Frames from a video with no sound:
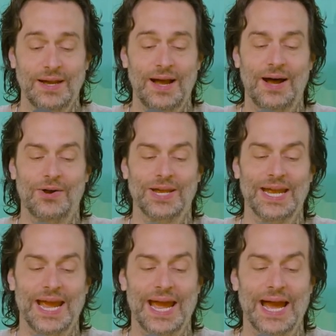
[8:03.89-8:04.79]
oh
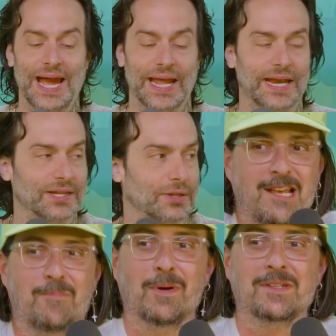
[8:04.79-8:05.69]
yeah, and I just
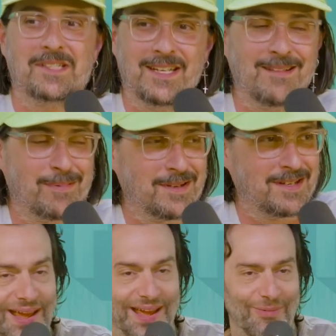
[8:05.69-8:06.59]
deeper, deeper. You know?